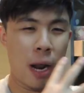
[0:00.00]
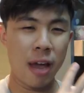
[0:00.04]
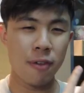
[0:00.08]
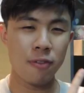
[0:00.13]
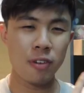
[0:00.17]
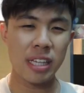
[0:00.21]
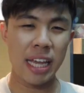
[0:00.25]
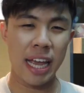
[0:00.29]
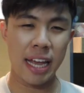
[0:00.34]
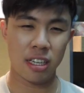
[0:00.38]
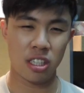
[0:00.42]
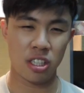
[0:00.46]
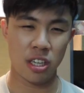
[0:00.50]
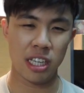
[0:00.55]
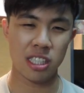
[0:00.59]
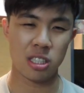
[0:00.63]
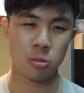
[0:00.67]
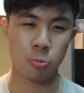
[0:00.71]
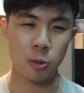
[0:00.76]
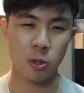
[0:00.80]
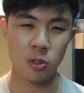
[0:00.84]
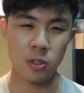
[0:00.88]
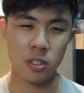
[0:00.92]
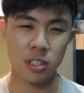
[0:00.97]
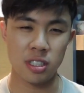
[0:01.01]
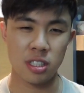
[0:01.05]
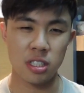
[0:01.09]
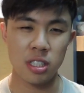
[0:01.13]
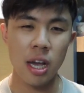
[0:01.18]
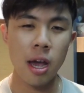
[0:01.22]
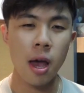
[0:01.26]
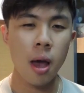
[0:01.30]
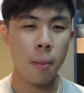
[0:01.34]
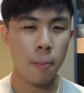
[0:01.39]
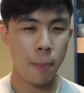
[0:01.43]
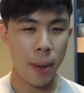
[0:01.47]
Whatever that she
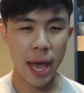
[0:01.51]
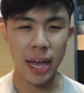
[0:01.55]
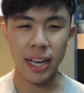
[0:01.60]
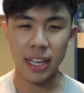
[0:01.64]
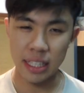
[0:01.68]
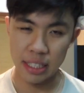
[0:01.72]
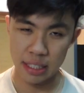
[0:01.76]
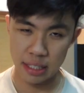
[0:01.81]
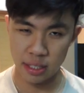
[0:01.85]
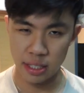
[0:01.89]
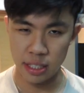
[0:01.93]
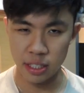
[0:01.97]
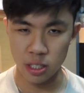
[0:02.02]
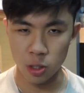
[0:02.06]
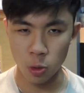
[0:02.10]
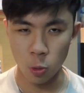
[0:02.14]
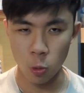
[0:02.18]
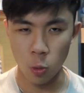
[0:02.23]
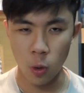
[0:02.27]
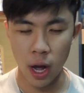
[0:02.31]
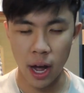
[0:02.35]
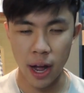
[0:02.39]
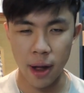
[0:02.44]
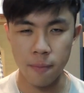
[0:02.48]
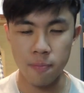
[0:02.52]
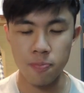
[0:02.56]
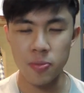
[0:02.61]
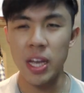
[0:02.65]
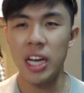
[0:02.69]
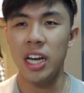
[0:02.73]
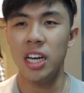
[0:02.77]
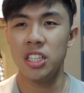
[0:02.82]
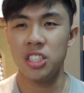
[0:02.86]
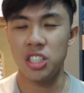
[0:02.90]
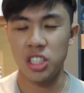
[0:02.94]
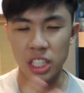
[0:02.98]
experienced back in season 1,
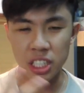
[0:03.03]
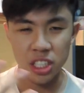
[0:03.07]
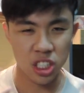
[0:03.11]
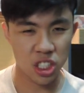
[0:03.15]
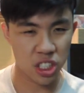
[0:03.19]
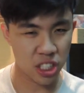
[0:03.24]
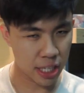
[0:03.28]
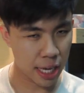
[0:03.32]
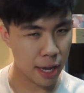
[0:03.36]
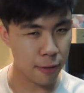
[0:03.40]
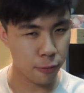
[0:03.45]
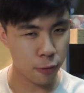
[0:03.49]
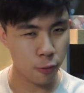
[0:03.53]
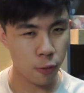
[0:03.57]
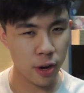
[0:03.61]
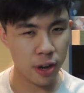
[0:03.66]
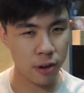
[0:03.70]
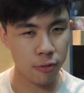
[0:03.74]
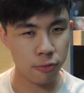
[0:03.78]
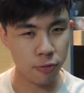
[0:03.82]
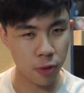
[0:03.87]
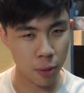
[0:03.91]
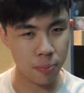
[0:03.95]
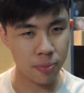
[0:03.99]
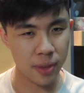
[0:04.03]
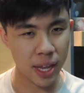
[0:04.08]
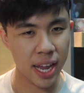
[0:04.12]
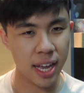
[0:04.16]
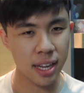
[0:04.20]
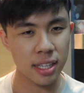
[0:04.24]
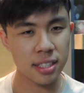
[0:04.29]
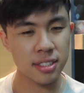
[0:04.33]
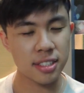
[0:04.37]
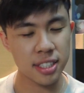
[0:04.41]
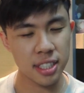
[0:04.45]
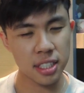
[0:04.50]
she's suffering from
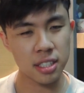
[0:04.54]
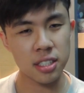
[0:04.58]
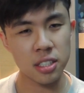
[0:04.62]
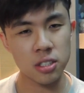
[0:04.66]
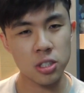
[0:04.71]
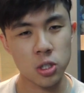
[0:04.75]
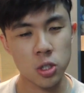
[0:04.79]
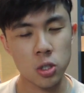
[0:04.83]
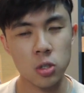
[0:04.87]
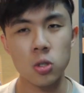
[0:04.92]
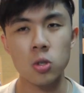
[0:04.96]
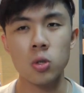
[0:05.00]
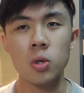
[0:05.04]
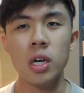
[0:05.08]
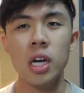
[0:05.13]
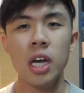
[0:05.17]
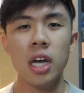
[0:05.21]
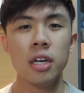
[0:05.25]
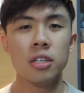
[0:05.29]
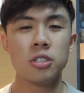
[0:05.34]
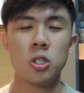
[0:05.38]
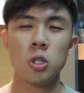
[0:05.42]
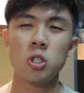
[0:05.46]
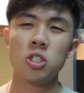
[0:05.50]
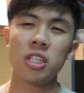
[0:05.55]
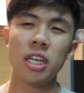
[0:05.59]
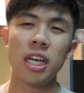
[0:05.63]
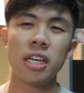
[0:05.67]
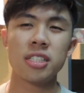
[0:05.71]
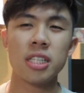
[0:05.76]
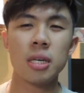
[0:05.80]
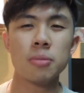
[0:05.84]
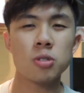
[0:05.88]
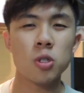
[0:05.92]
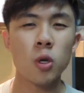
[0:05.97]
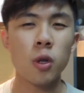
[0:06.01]
that in season 2. So she
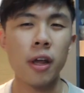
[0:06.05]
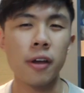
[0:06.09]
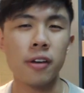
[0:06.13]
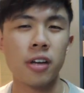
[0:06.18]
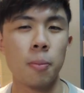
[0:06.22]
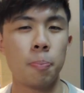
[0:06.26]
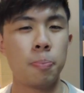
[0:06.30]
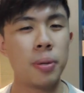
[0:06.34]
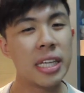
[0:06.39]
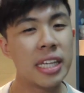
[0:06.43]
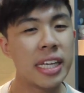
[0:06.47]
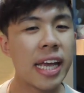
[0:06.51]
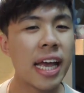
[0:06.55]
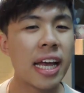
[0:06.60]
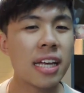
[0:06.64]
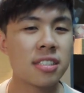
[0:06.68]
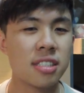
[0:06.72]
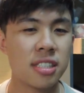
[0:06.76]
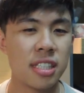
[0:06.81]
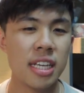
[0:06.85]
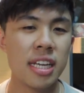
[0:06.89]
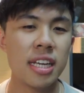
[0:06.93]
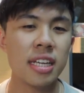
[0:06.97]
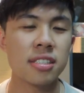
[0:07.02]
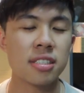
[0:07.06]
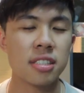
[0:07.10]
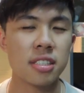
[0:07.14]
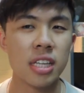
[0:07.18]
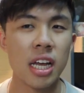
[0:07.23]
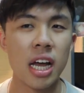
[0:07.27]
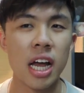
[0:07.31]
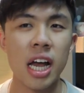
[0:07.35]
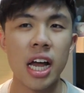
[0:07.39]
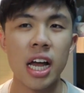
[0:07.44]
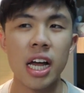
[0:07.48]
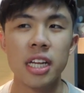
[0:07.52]
has some sort of like a PTSD
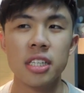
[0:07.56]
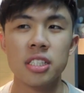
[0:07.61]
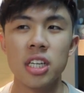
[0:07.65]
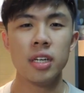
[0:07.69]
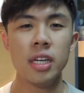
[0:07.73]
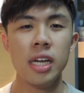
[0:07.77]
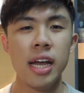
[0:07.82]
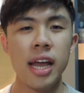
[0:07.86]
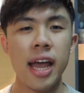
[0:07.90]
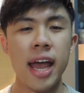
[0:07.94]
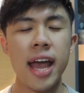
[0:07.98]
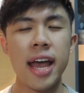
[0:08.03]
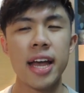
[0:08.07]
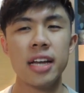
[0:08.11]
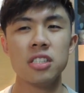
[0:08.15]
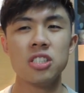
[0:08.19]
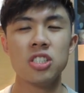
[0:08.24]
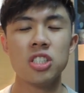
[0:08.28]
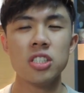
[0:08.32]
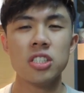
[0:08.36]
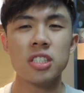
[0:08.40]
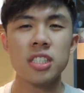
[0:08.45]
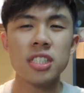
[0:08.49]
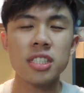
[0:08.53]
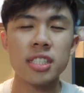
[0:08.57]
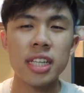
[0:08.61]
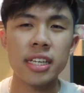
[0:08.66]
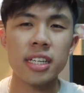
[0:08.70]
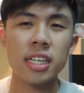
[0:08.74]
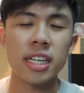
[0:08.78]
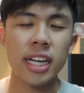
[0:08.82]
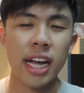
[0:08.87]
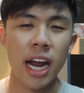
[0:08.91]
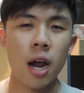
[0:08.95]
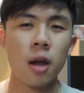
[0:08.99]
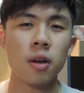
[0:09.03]
inside. And she's just like
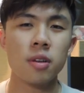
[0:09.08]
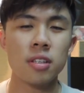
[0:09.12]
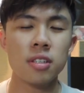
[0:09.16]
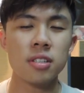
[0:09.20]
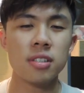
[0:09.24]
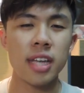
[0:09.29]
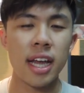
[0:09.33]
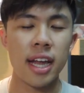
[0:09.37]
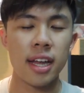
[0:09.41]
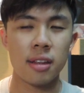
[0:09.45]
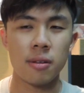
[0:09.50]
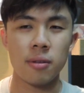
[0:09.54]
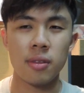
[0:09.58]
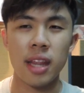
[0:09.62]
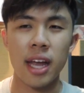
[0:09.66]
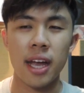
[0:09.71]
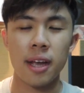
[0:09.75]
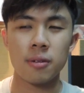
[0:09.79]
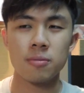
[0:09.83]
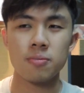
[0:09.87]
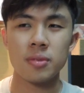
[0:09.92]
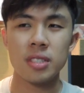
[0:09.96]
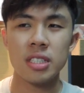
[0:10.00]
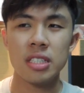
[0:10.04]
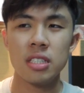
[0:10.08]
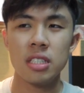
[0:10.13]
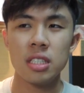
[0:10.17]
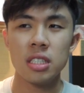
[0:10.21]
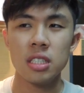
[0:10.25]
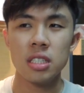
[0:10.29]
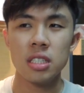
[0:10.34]
a character that like